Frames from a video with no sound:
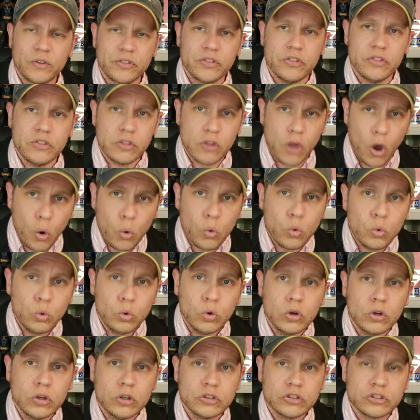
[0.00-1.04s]
with
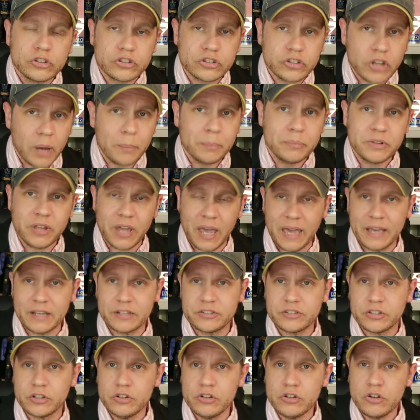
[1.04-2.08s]
no
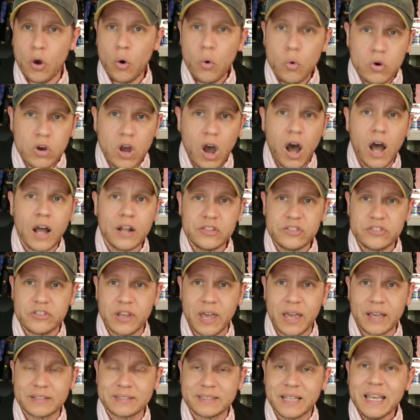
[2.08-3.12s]
subtext, no
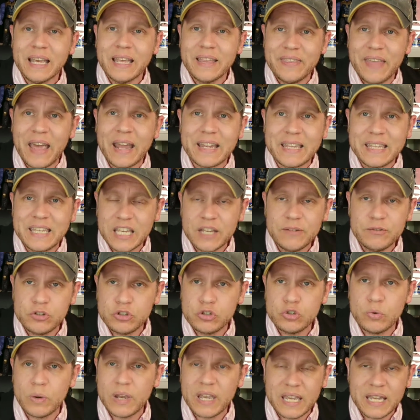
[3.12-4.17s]
context that
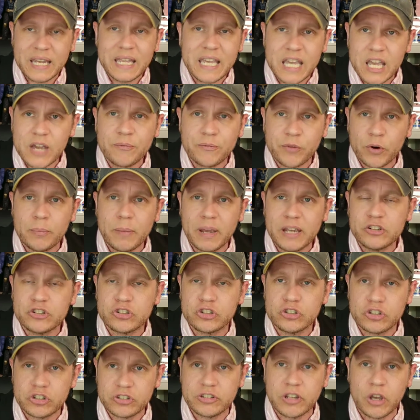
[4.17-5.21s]
gives you any
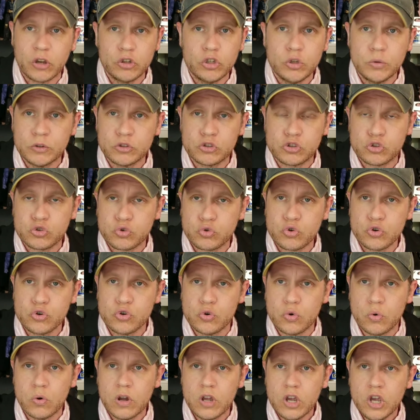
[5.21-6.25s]
information to tell you it's
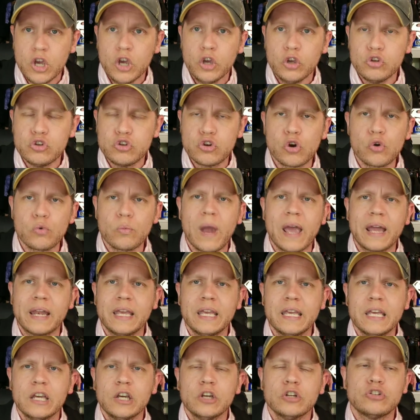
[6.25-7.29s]
true, you're
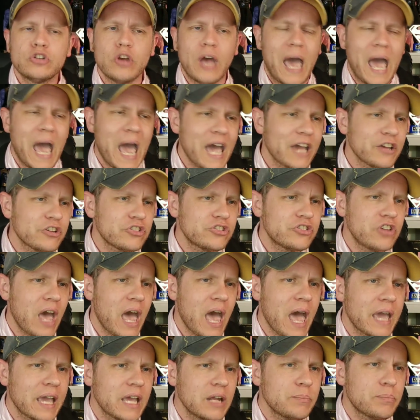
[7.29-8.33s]
ready to
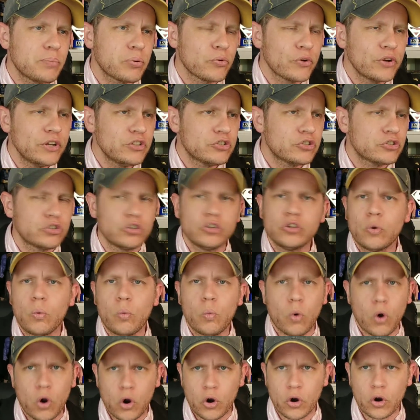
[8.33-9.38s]
hashtag and preach to the
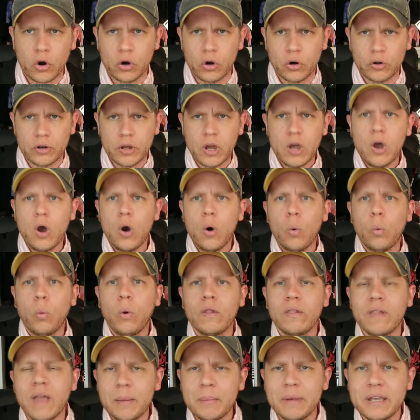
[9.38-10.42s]
world.
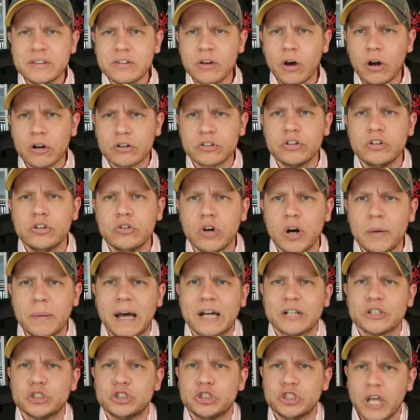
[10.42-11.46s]
Well, let me talk to you
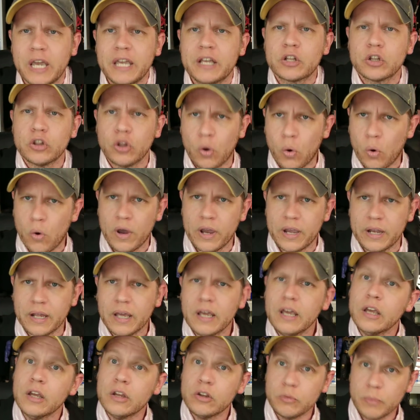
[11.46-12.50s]
about Jake
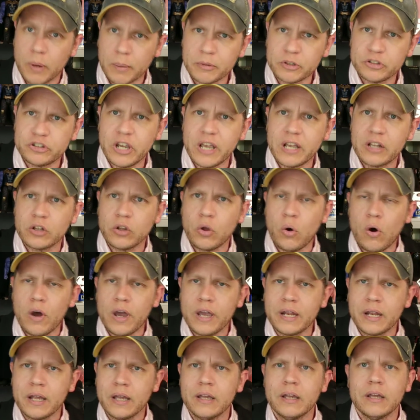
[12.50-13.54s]
Lloyd. Remember Jake
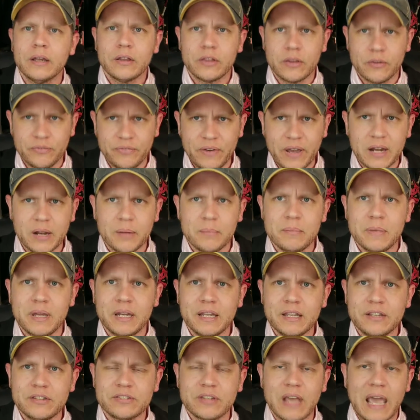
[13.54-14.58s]
Lloyd? The Phantom
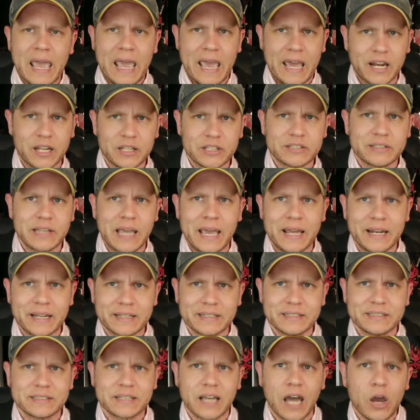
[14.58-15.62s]
Menace, Anakin
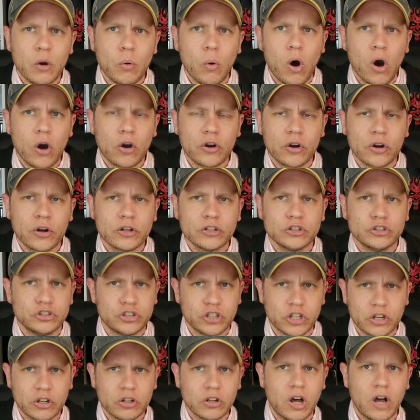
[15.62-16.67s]
Skywalker,
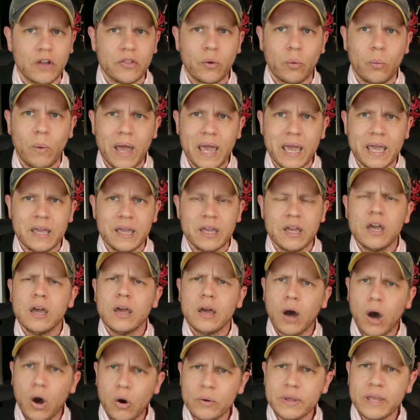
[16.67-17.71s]
Jingle All the Way.
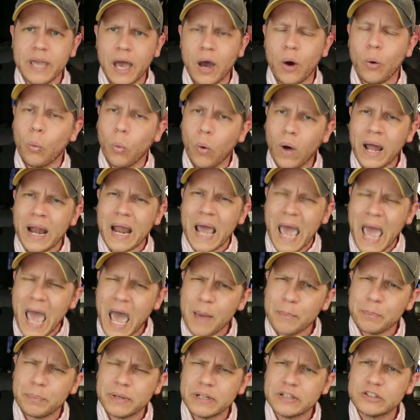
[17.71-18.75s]
Oh yeah, what
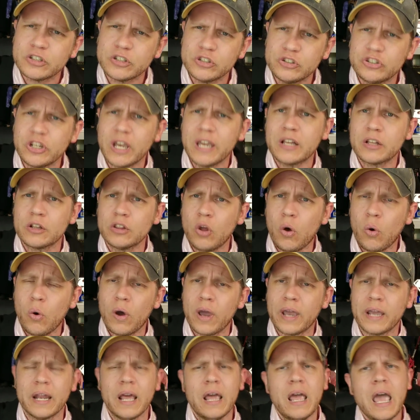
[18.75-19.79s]
happened to Jake
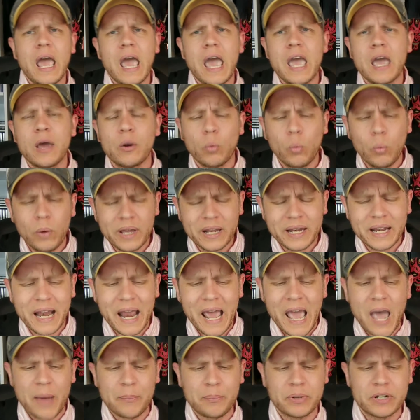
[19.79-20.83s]
Lloyd? And when it
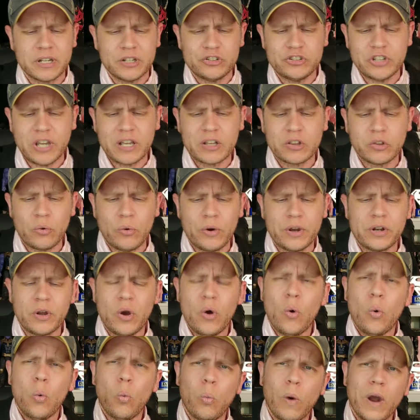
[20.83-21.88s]
happened to Jake Lloyd,
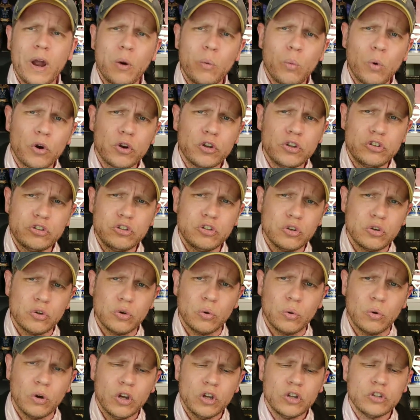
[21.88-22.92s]
where were
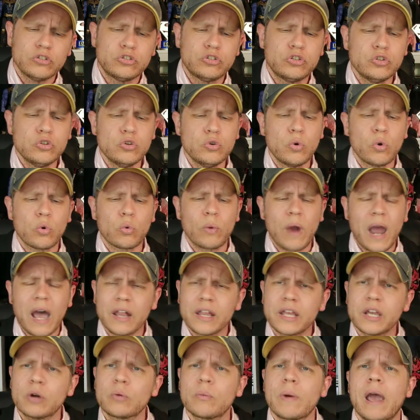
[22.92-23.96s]
you to
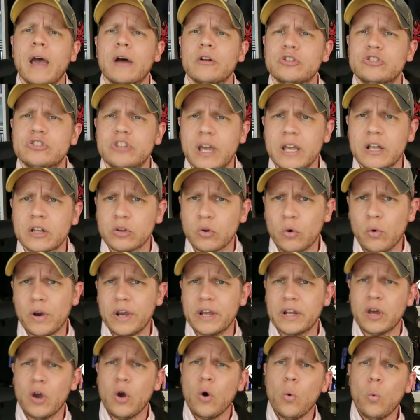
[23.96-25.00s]
rally around Jake
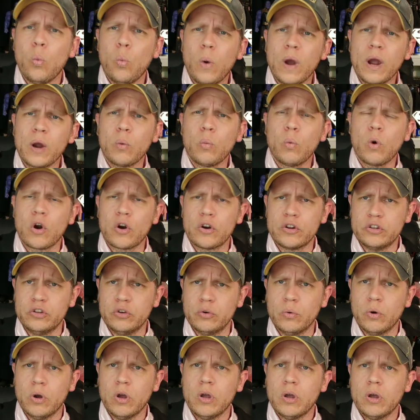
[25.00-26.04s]
Lloyd? Where were
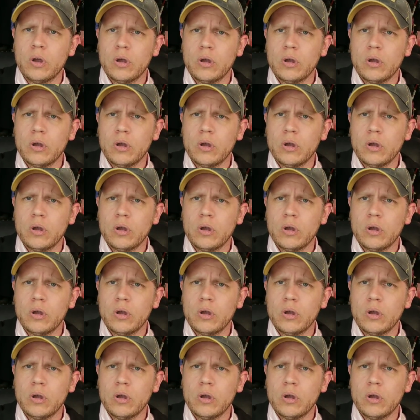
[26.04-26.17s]
you?